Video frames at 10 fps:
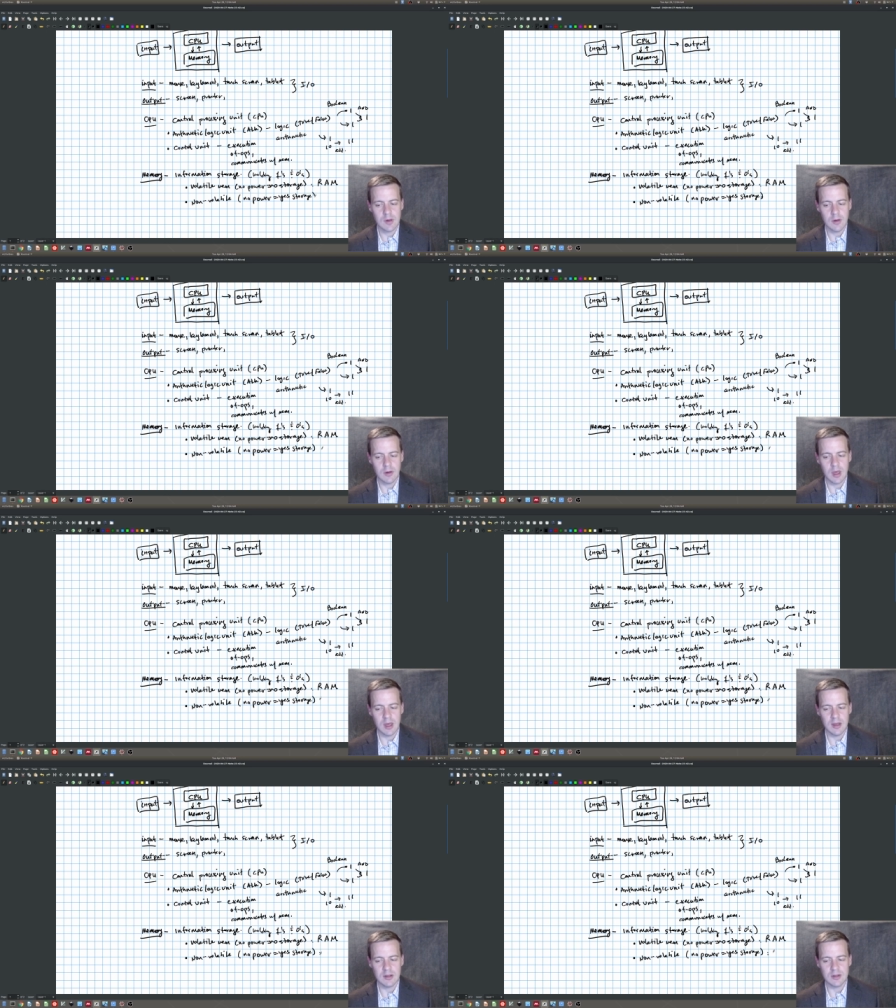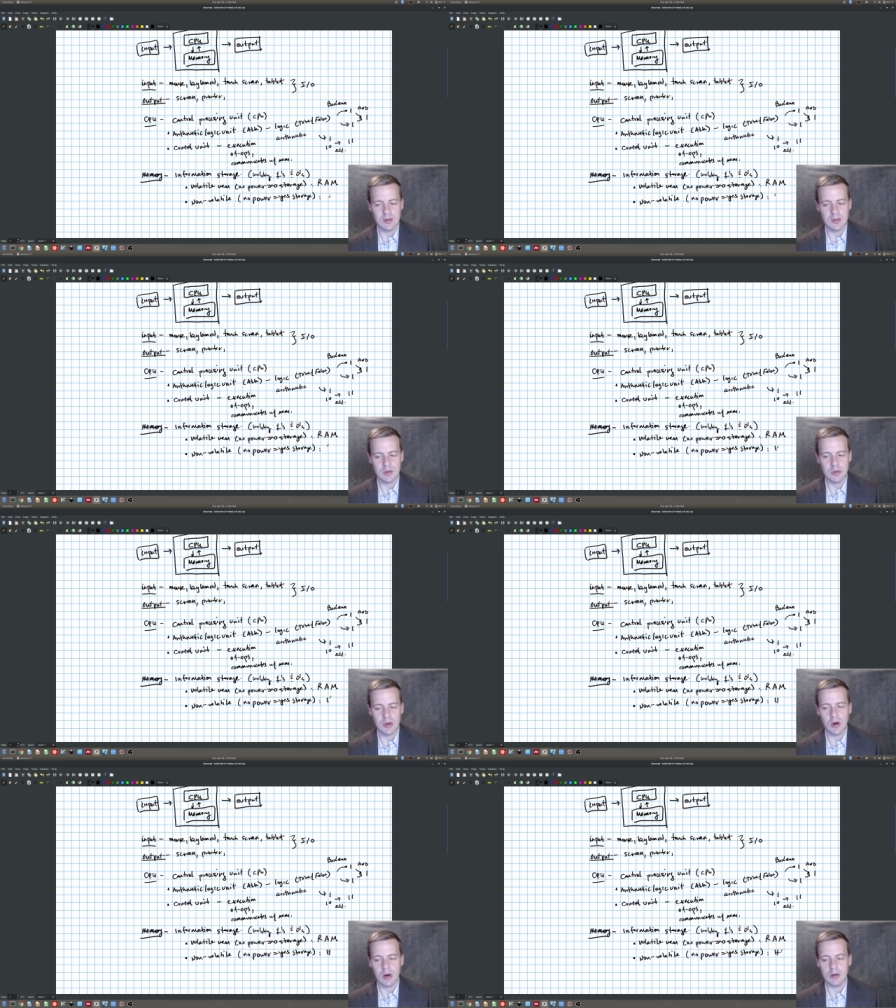Okay, so this would be your
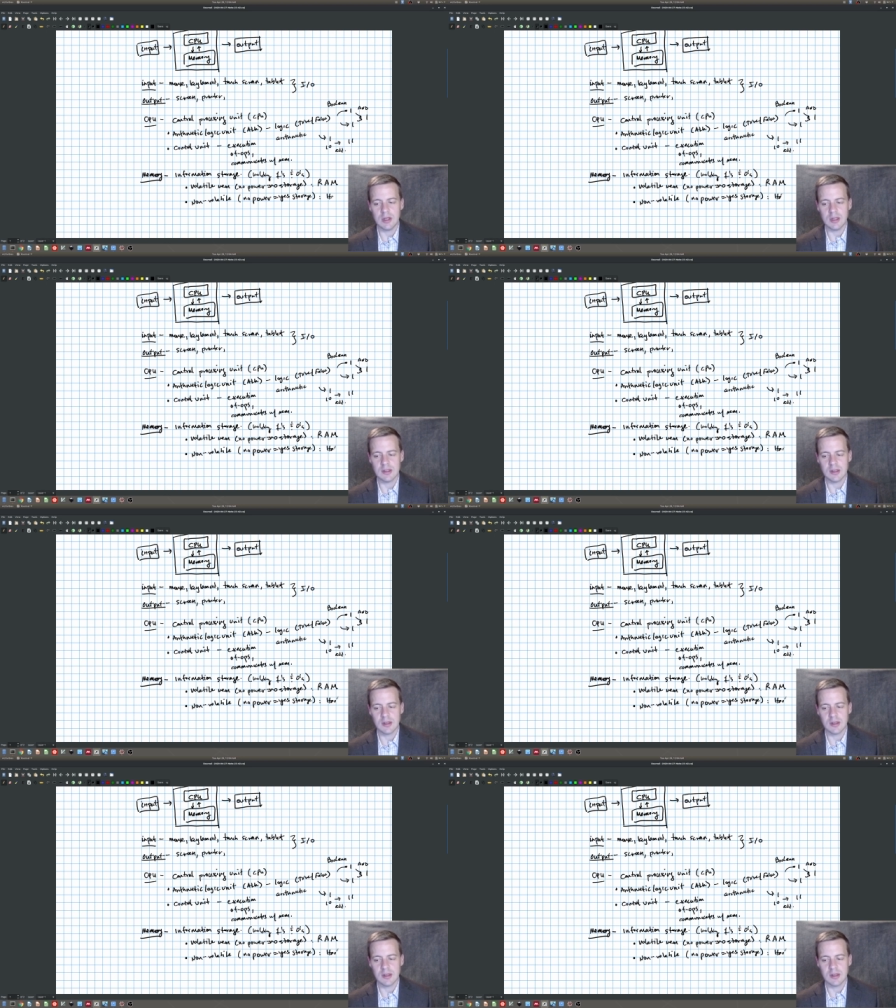hard disk,